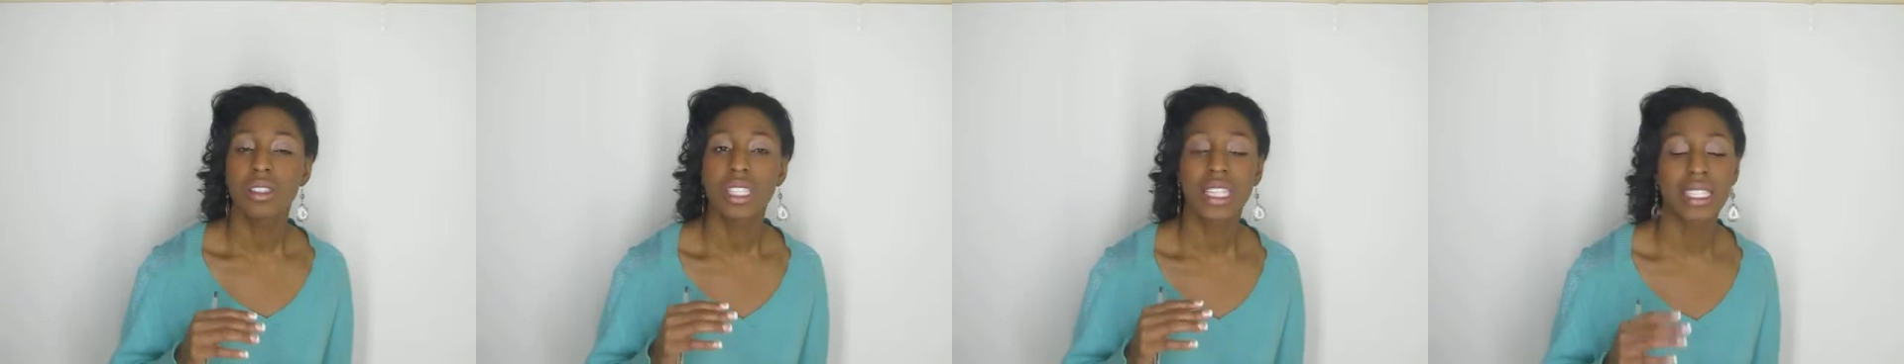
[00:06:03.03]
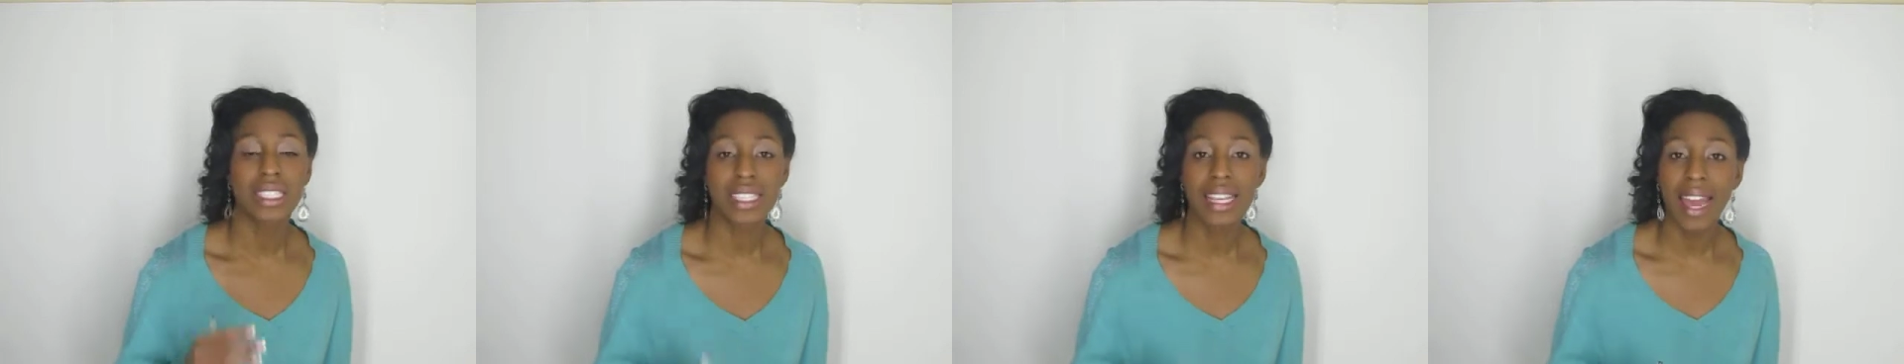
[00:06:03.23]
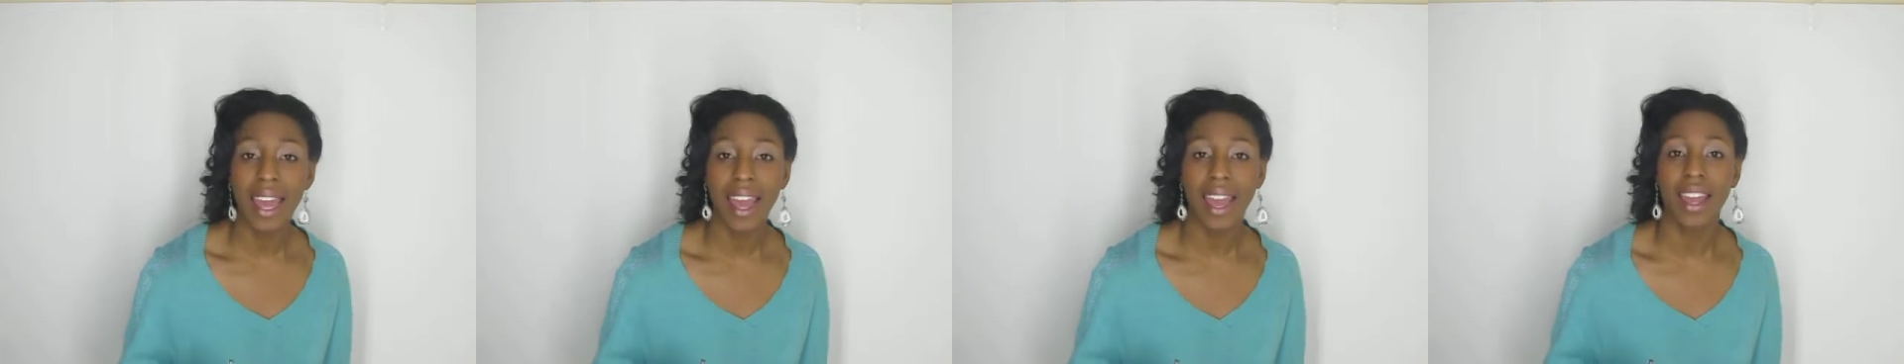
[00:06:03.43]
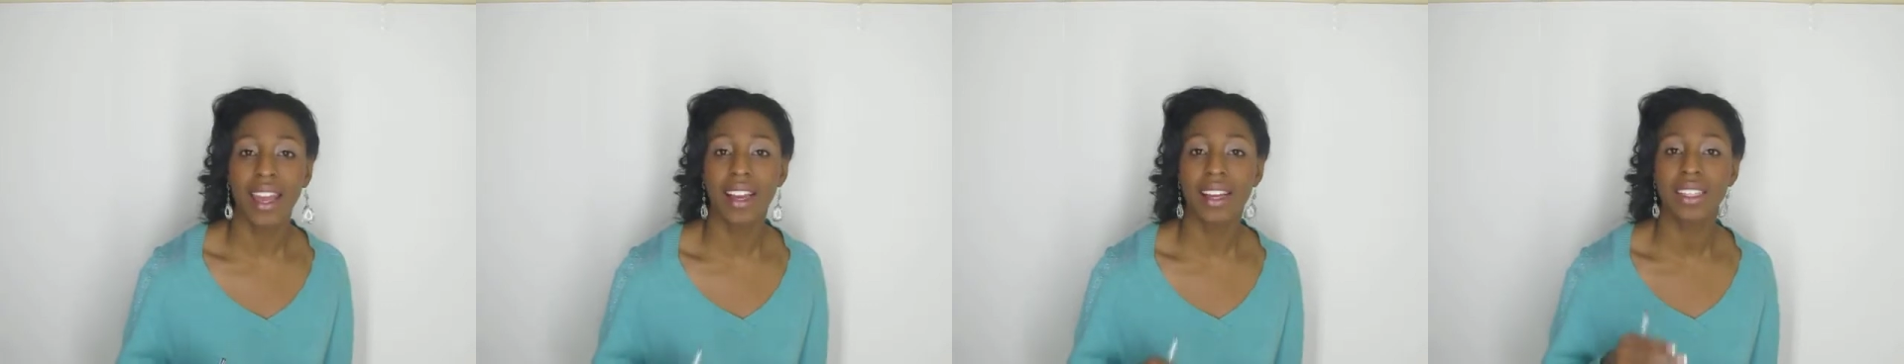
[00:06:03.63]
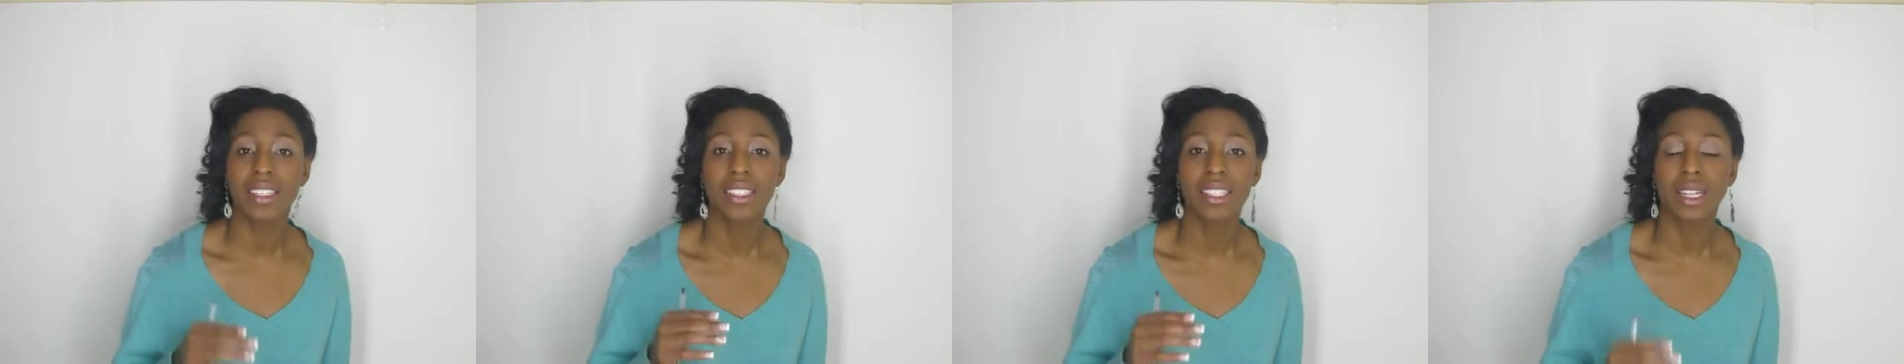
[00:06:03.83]

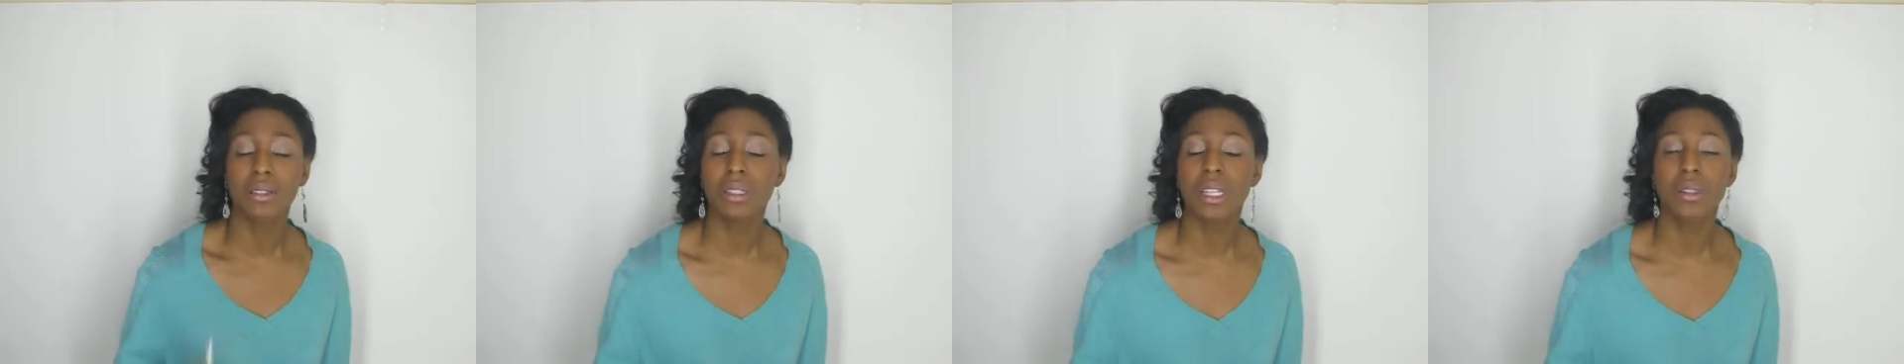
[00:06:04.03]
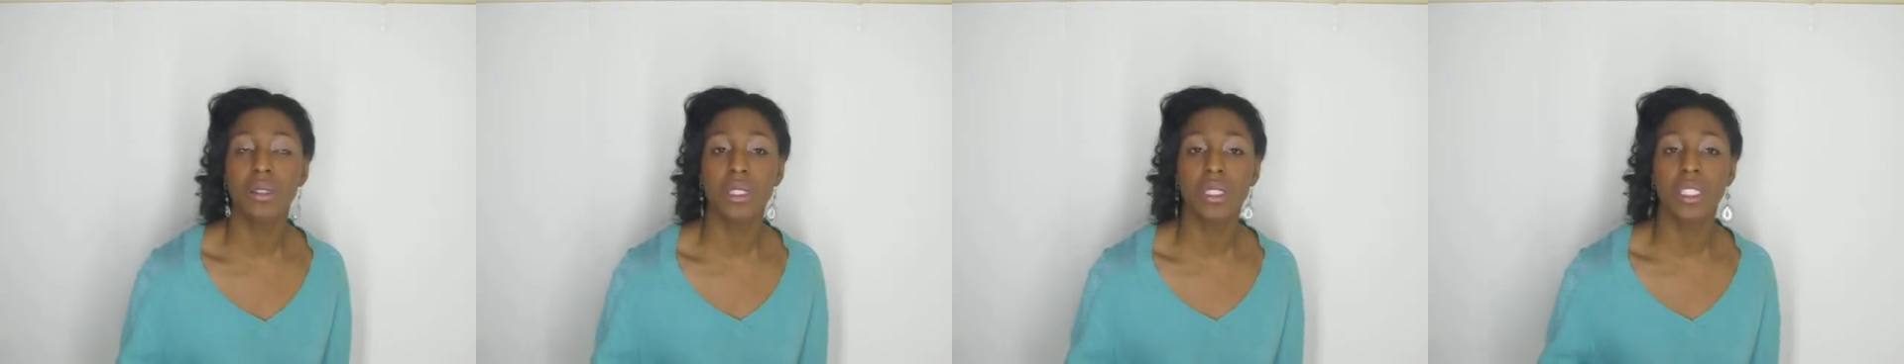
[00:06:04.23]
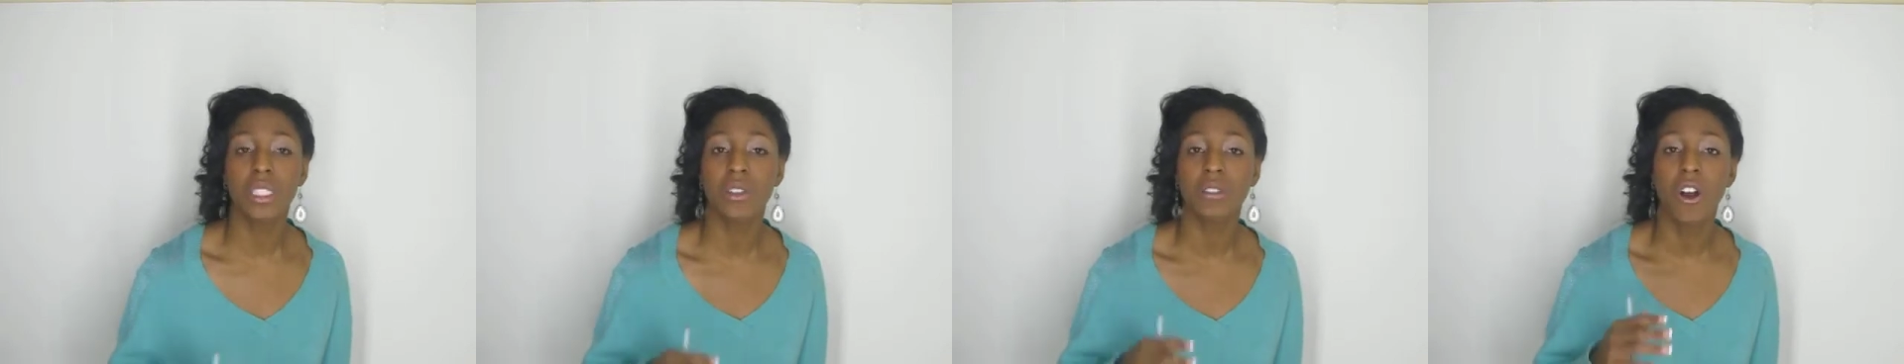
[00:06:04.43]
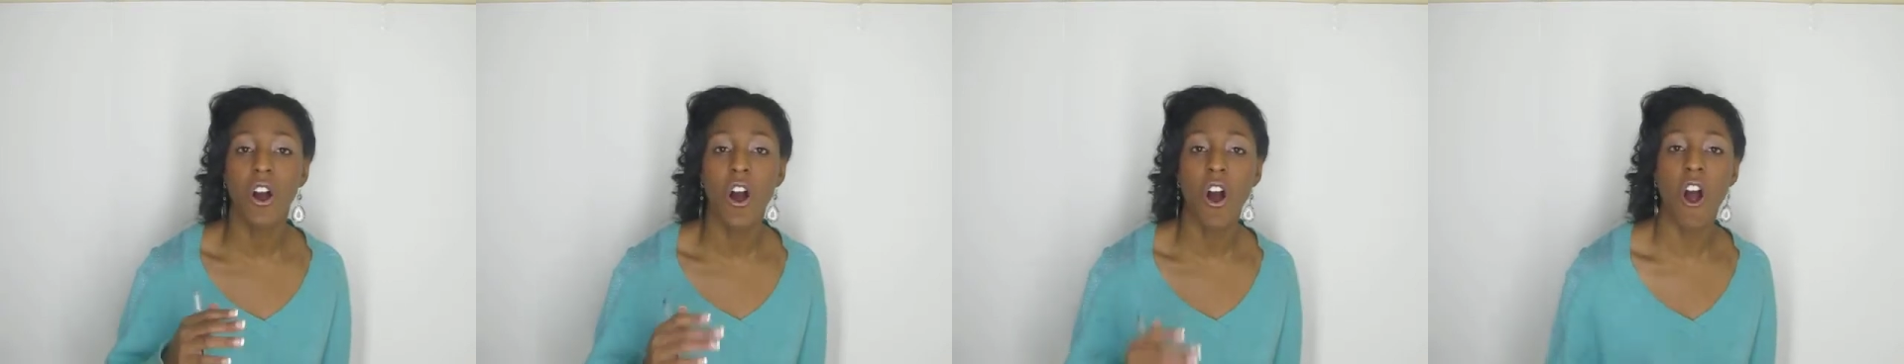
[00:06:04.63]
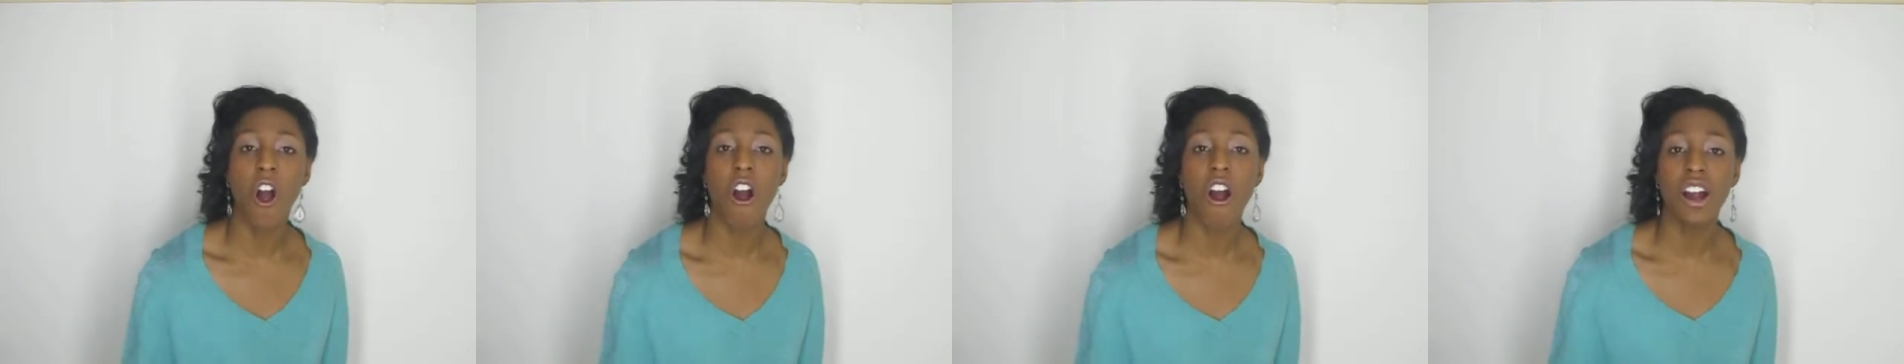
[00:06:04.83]
today, and sometimes it's even
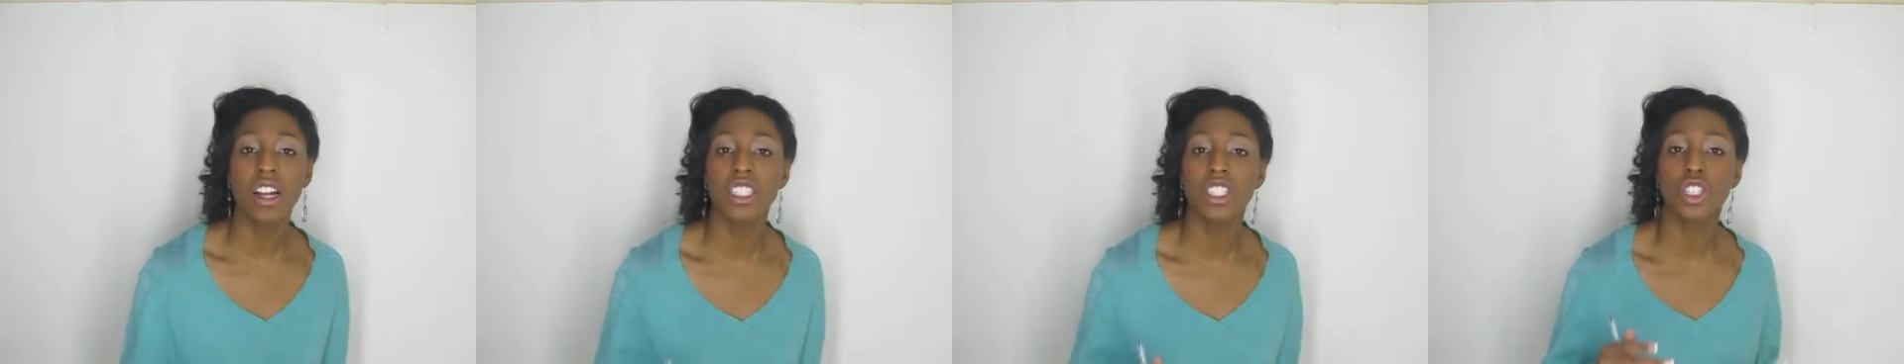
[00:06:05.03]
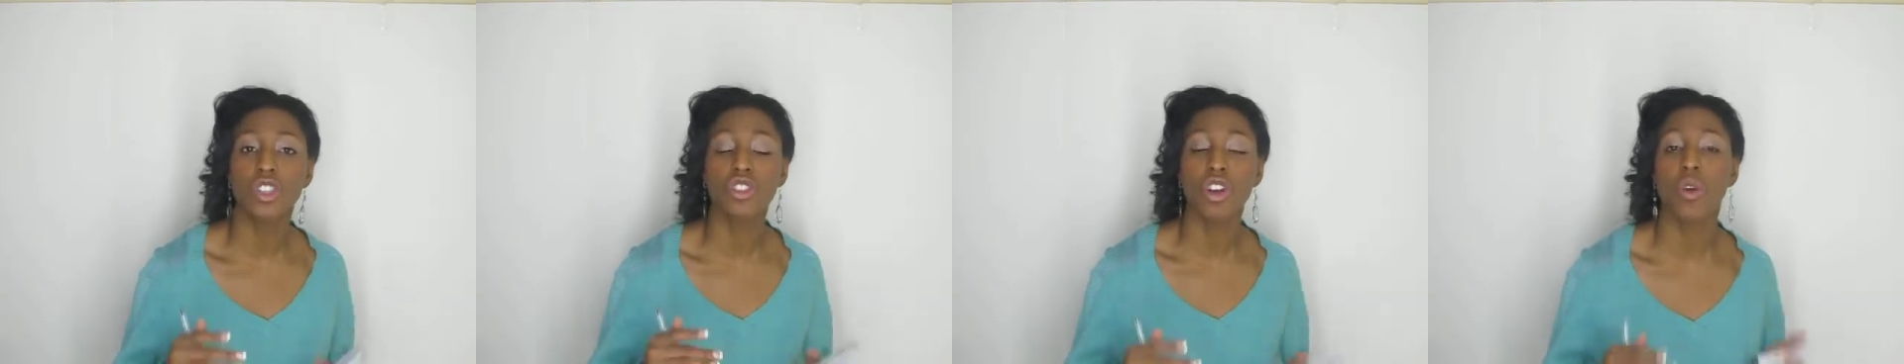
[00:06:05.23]
hard to